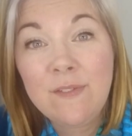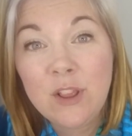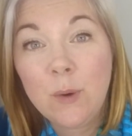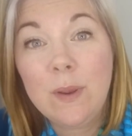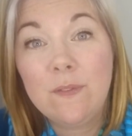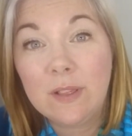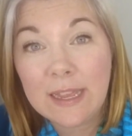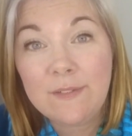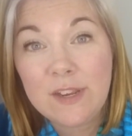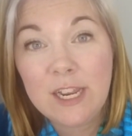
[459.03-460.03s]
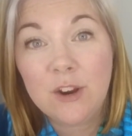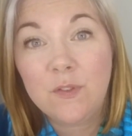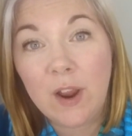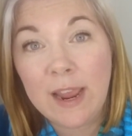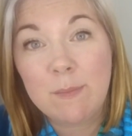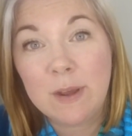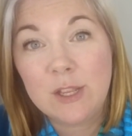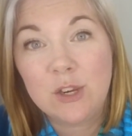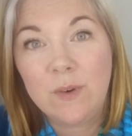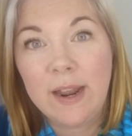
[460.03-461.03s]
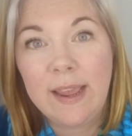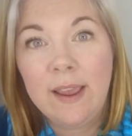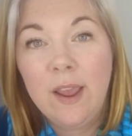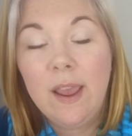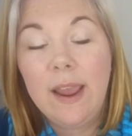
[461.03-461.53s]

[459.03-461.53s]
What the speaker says: even though we've lived here for 8 months already,